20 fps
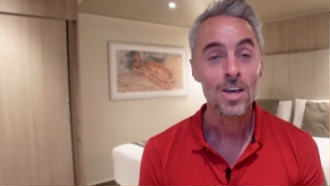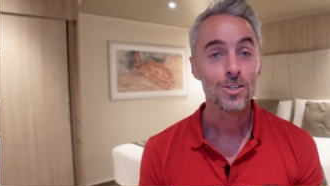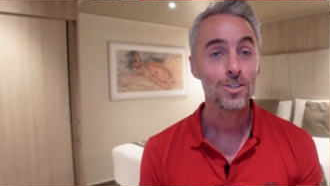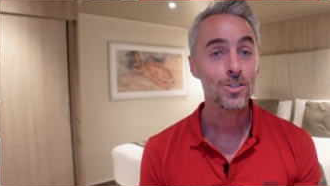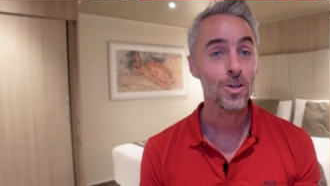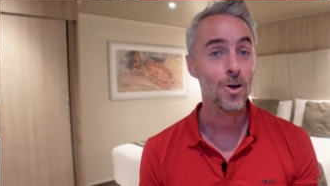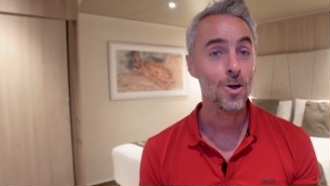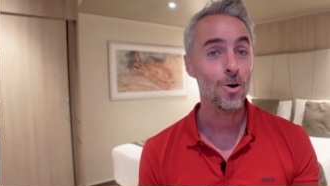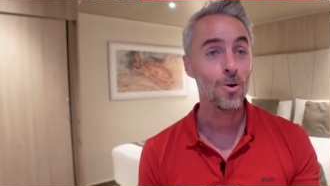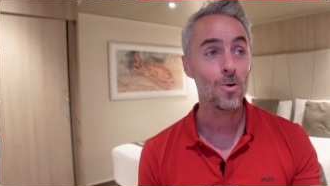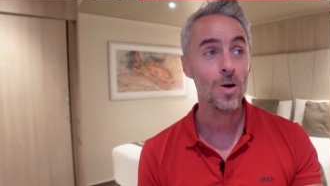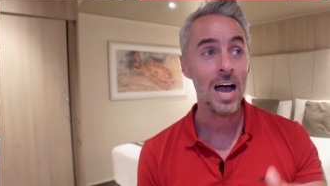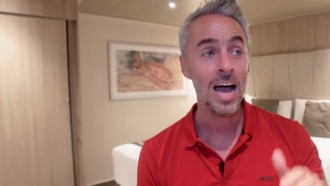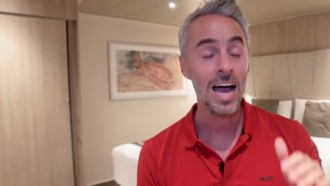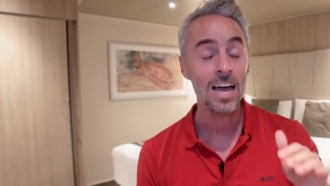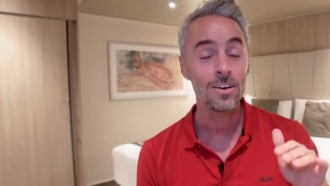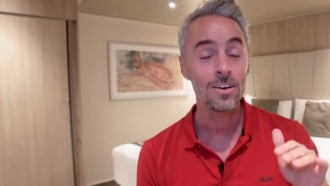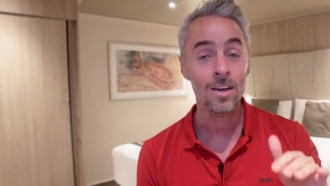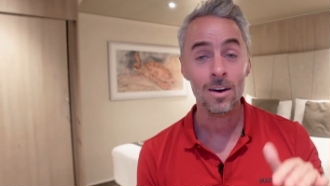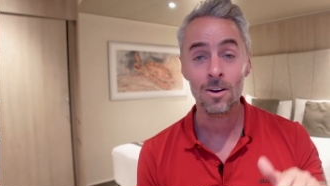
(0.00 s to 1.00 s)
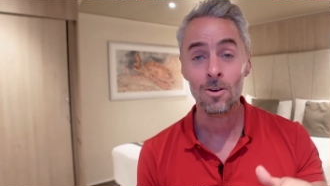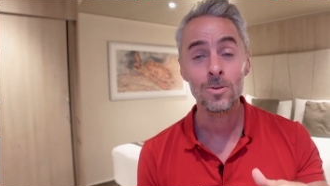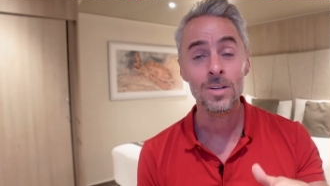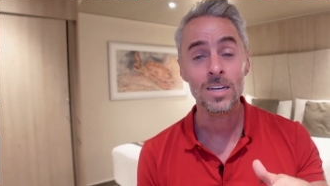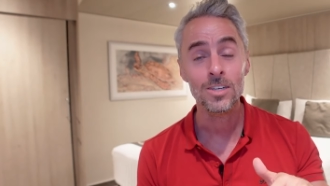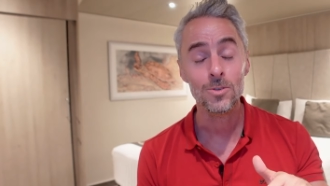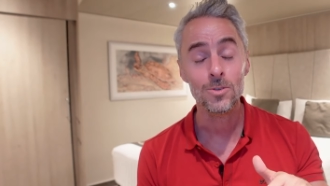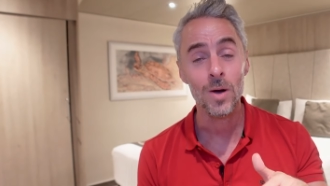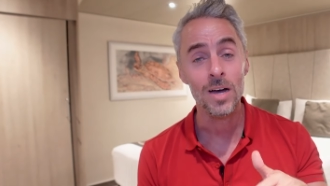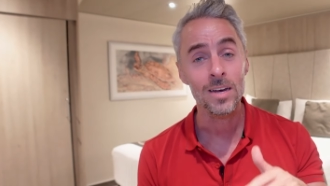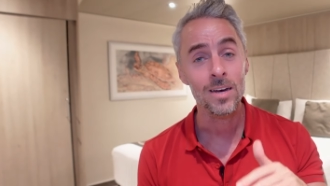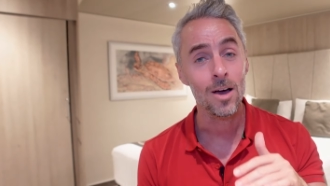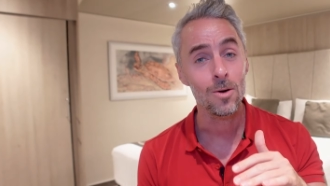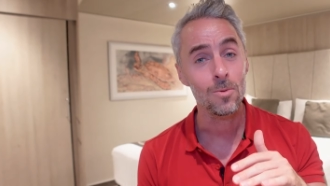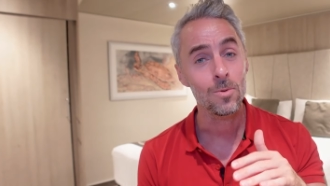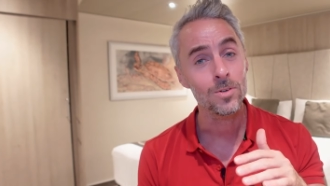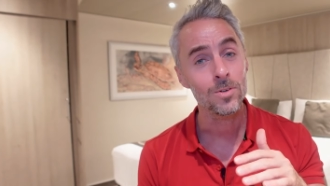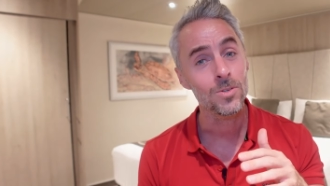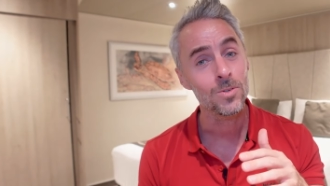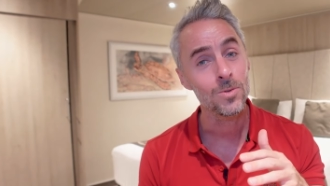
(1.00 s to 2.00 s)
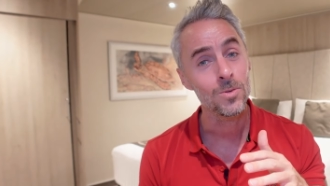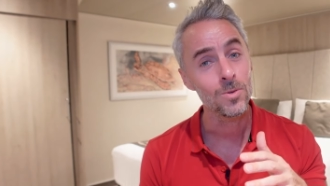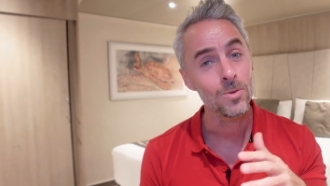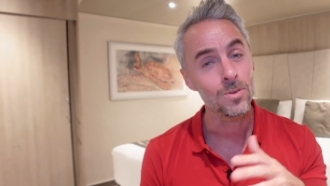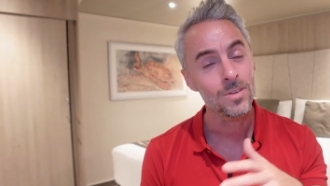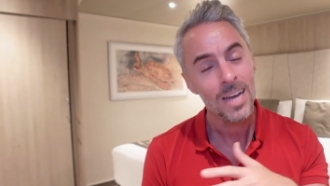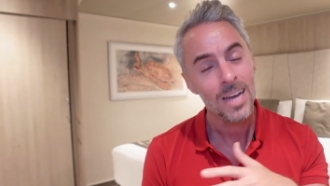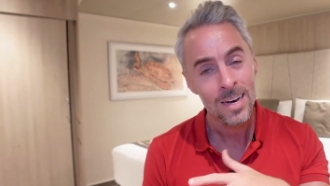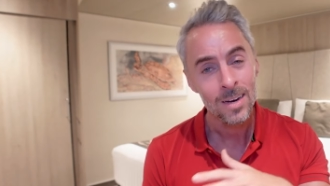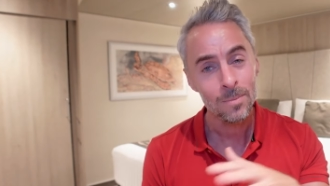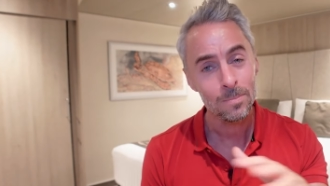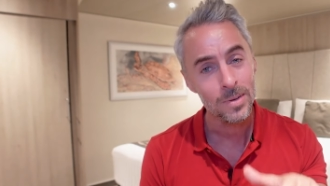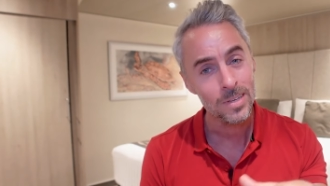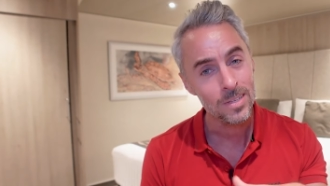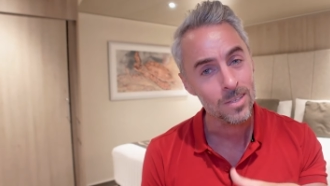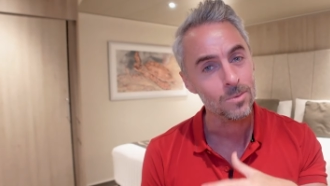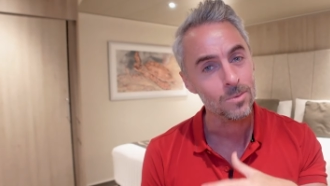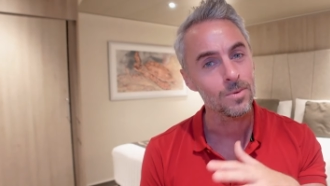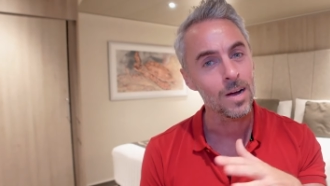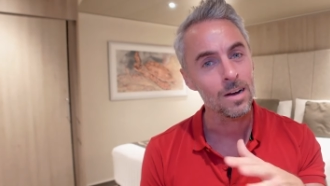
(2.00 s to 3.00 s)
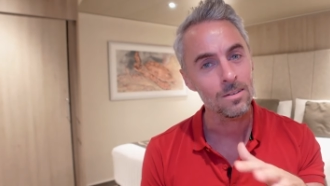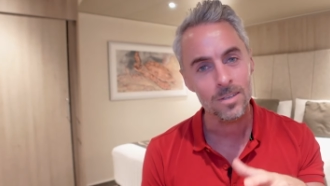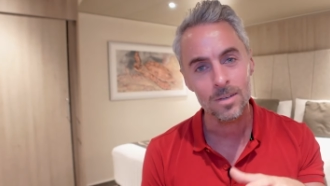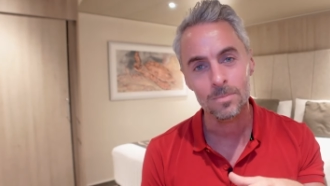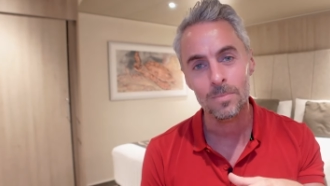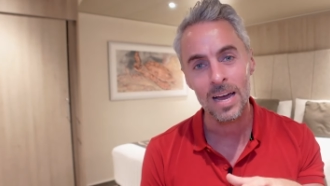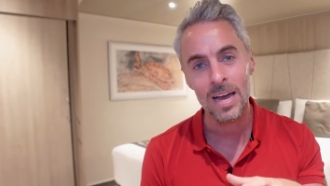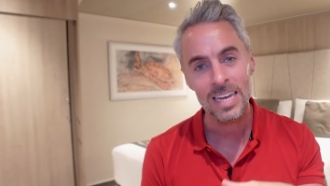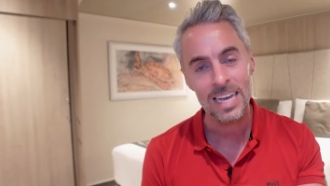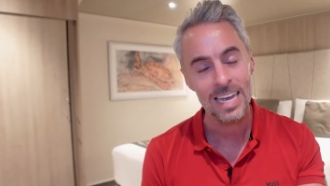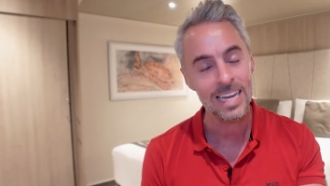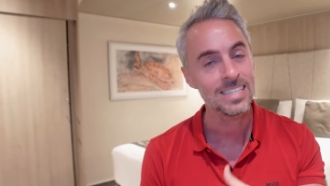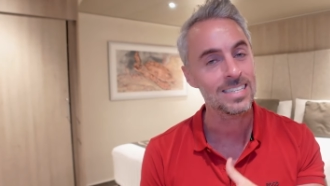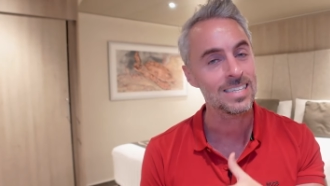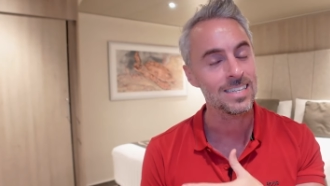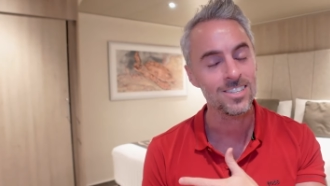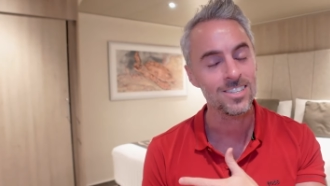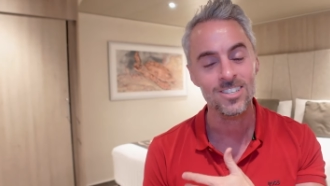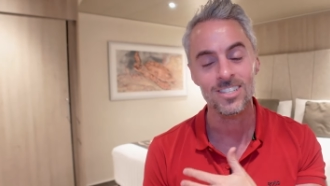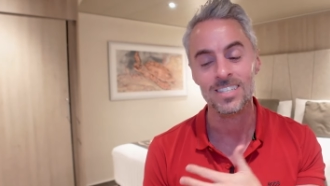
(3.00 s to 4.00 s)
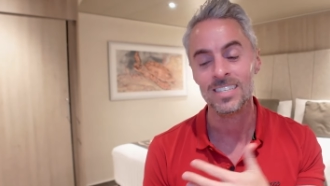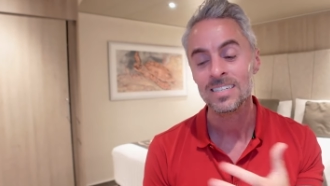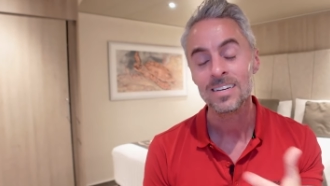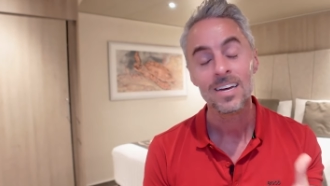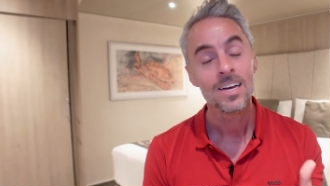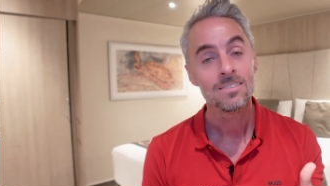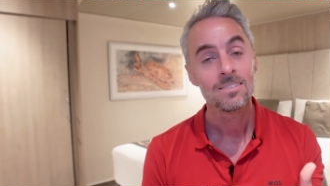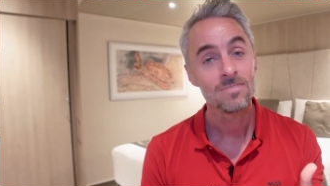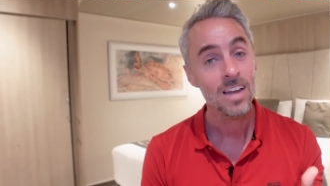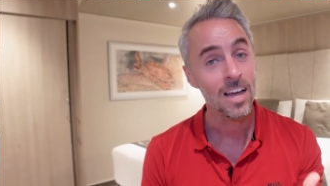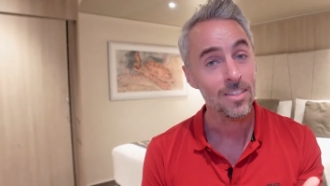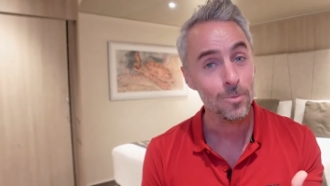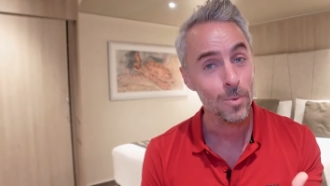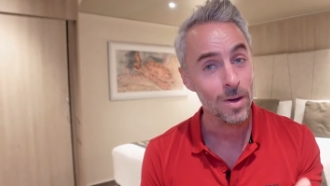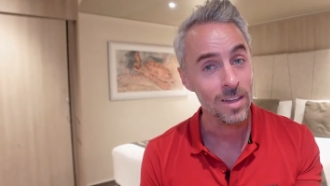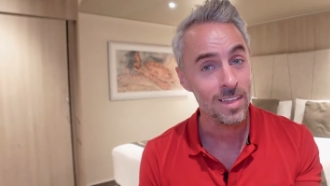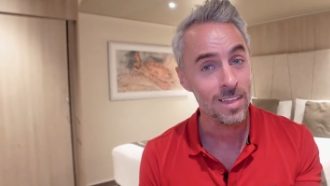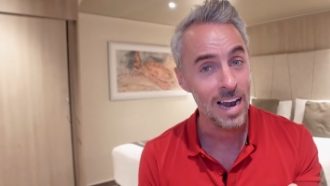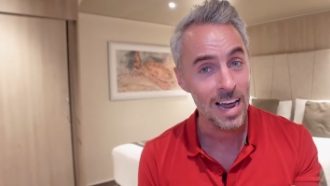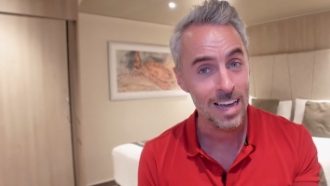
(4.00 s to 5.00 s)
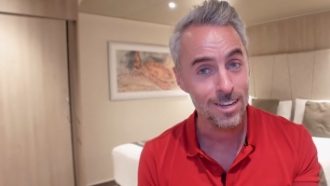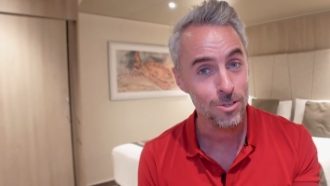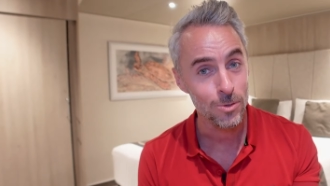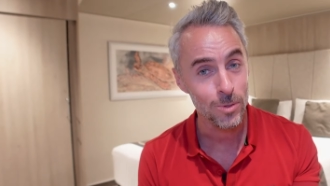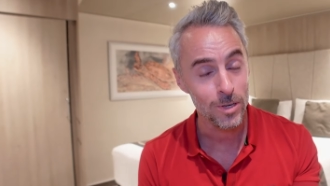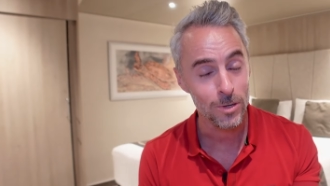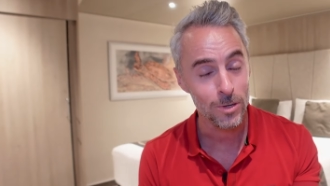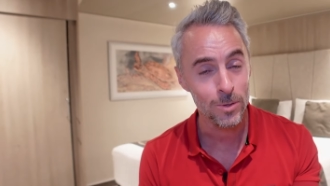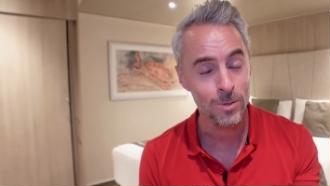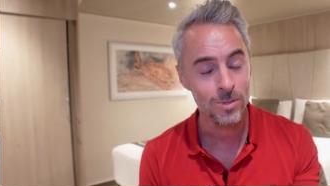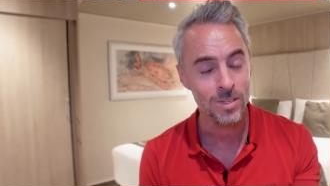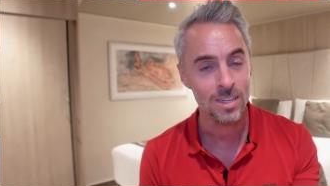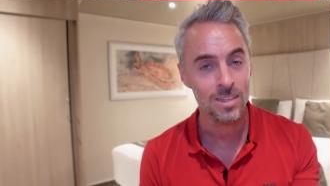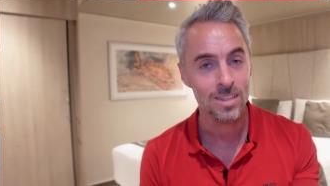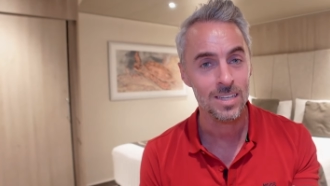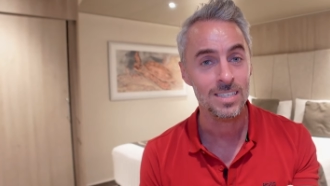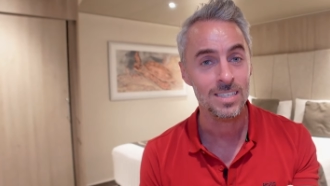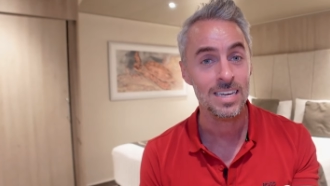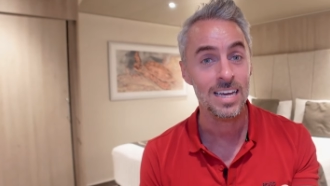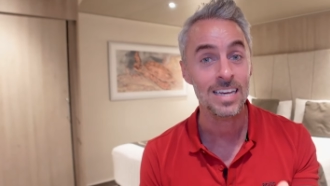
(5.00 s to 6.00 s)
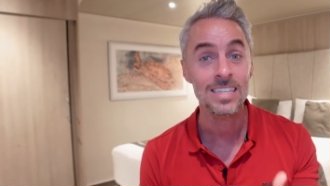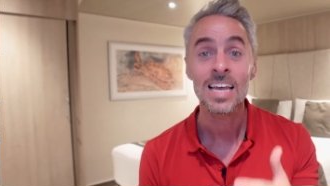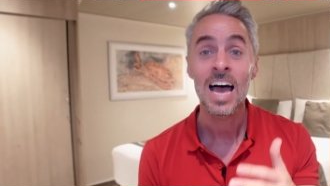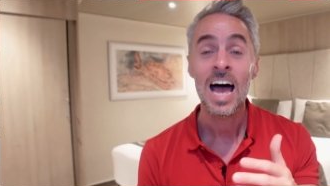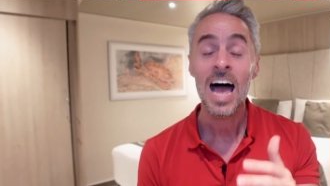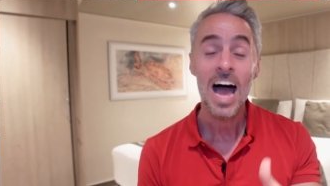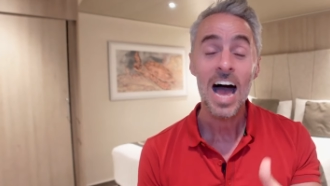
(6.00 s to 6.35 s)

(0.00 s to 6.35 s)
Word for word: So not only do I not want to kind of be surrounded by kids, that's just not the way that I enjoy cruising these days.